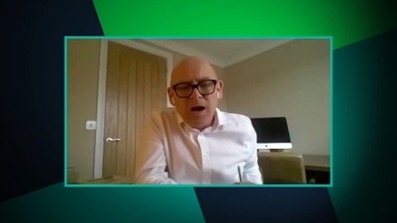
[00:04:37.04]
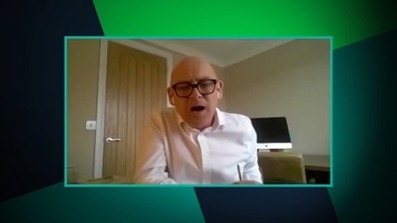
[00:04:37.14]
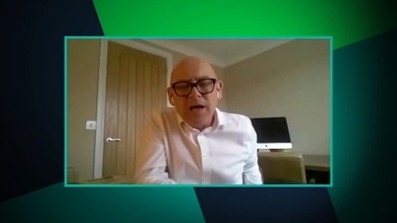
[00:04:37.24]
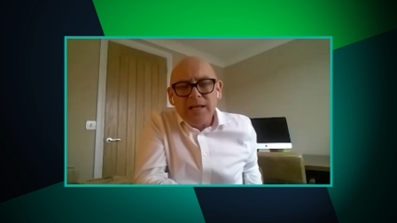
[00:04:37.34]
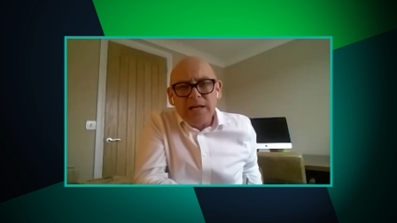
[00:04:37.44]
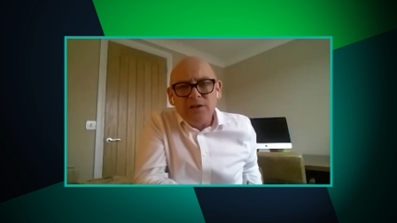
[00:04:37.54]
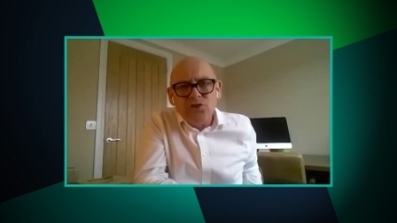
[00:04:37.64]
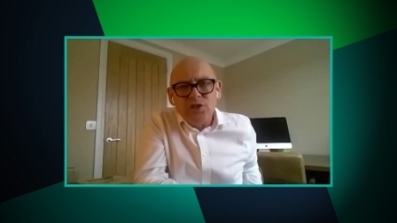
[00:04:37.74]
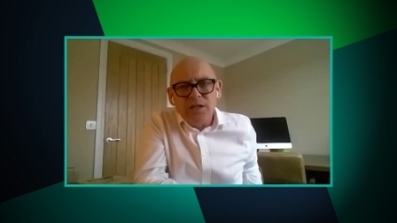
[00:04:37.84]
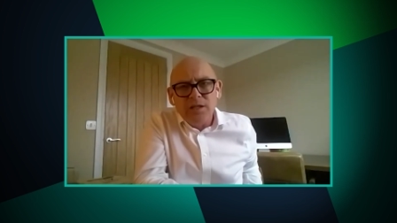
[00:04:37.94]
high
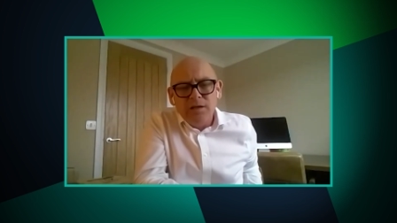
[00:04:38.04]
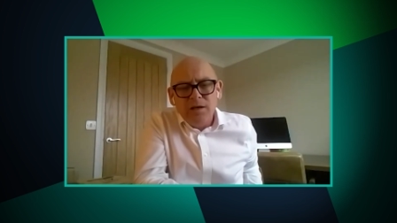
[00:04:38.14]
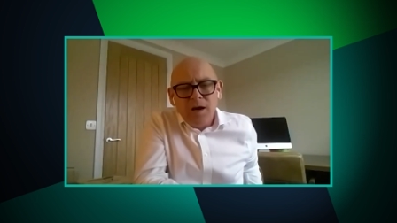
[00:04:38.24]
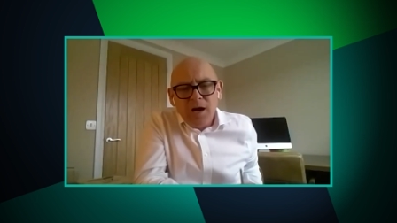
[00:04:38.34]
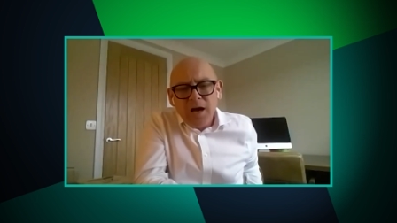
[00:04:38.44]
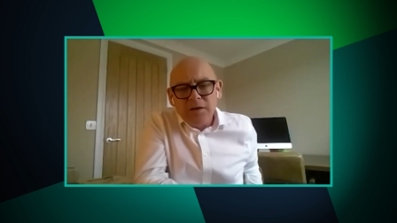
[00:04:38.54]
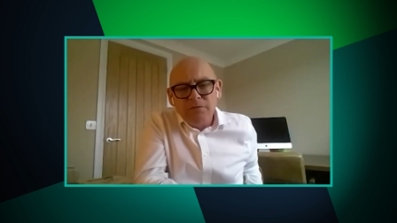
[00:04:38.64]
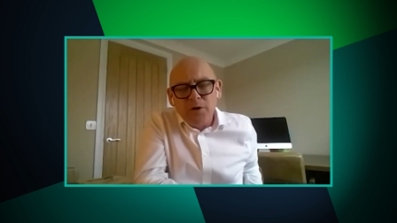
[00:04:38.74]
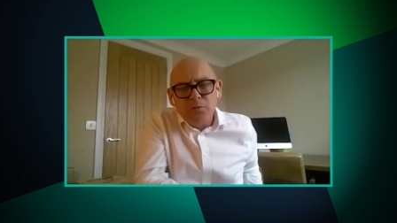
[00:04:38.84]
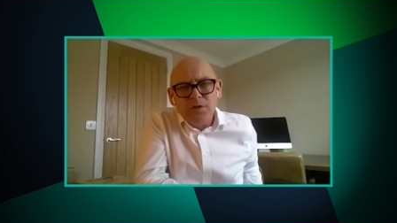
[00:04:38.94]
energy, high
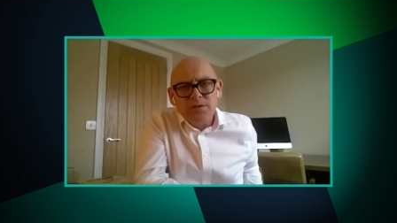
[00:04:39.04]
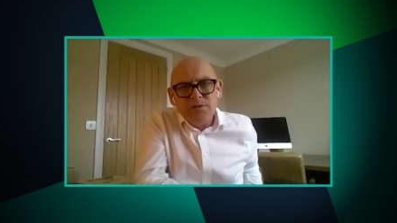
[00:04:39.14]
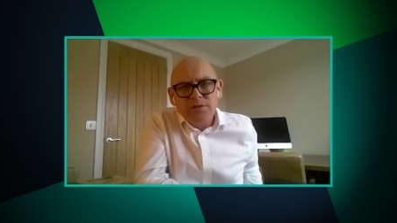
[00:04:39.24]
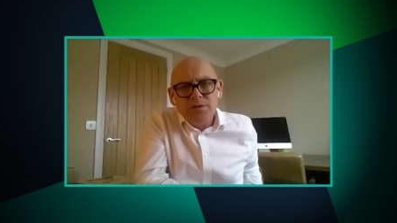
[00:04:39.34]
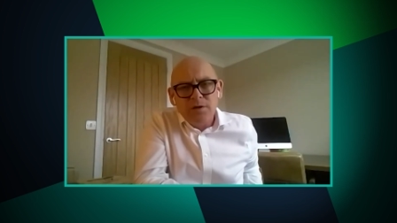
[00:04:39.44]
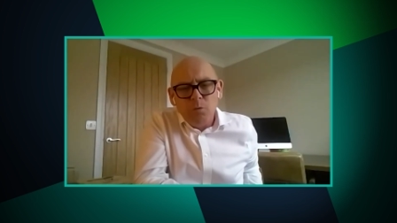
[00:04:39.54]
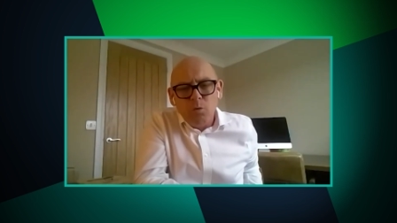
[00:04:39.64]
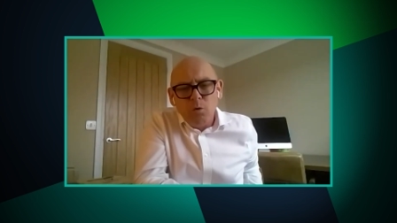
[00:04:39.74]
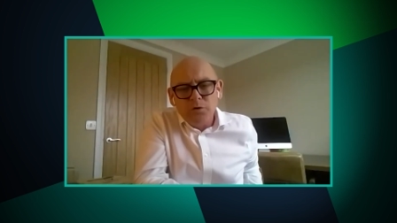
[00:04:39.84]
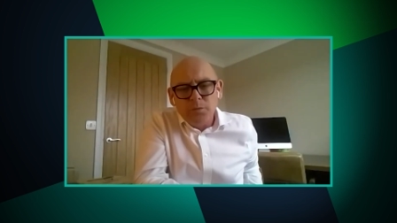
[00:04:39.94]
focused,
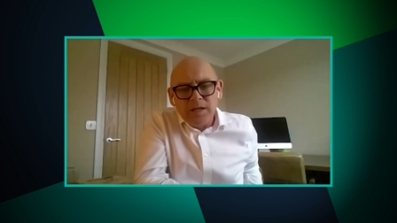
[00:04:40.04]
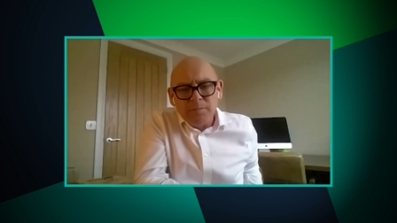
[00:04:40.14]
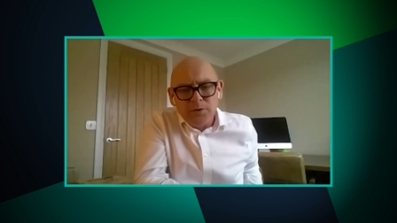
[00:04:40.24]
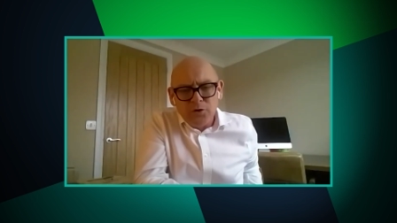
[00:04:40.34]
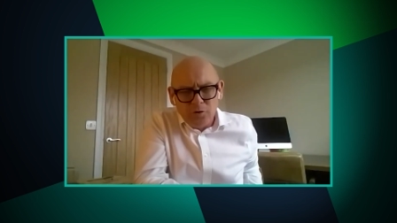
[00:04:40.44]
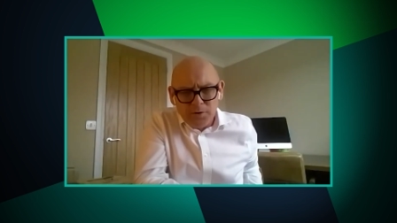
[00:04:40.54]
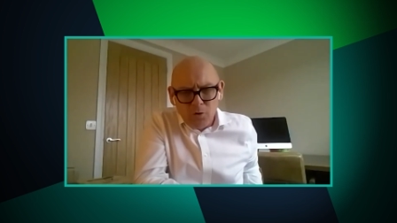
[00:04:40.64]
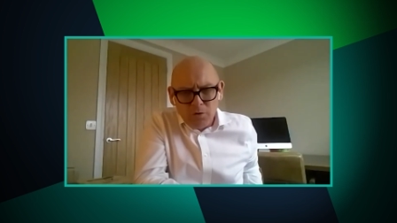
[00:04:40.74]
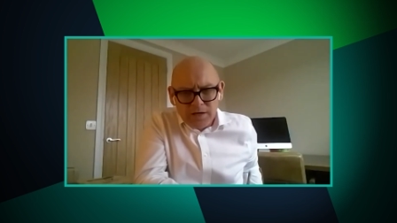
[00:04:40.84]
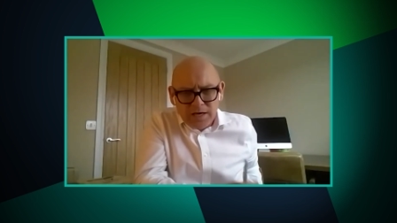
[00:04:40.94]
award winning procurement
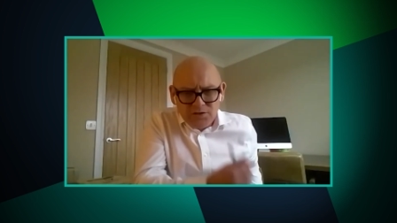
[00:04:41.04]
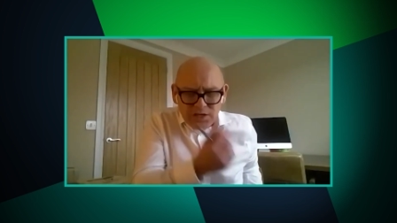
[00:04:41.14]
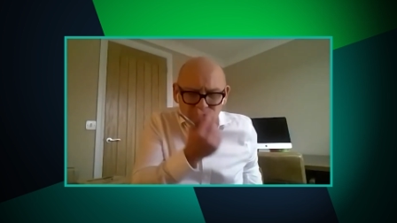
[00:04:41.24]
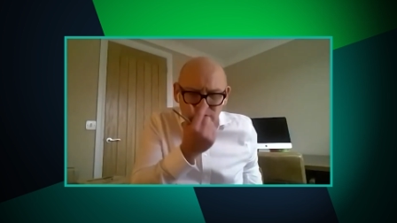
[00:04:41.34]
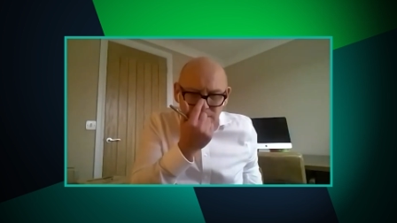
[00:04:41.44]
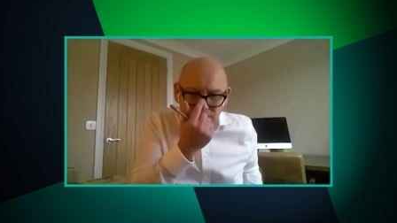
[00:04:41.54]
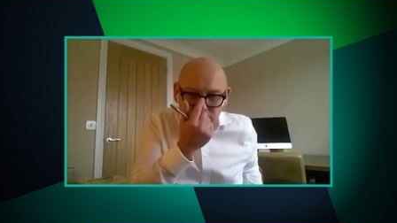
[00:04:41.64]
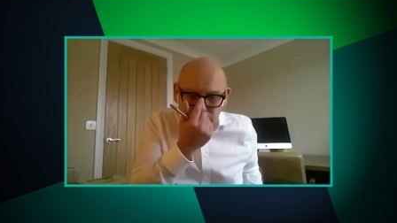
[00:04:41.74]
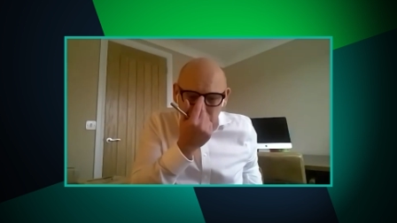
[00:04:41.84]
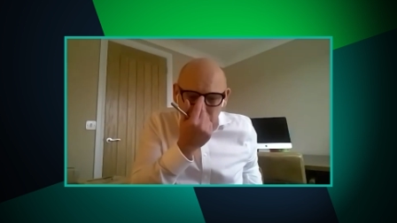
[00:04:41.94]

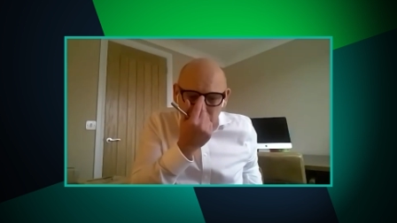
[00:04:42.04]
organizations